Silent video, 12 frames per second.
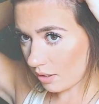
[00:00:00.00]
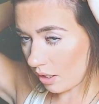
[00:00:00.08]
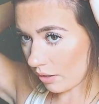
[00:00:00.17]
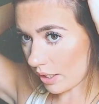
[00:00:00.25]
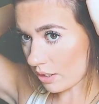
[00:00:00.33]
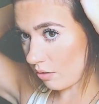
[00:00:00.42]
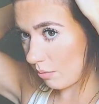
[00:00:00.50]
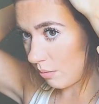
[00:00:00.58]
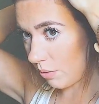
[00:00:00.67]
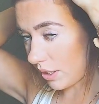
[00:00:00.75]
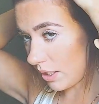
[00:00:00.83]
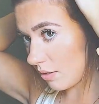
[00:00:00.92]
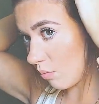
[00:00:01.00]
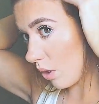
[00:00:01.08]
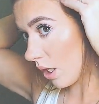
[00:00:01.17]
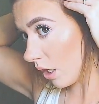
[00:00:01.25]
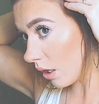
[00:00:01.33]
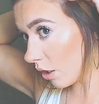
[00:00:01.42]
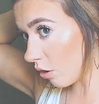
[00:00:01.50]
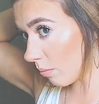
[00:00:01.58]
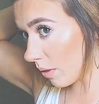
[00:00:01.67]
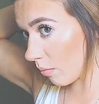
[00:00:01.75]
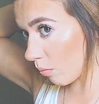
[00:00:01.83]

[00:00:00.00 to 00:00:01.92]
Okay, so I'm gonna bring this one a little bit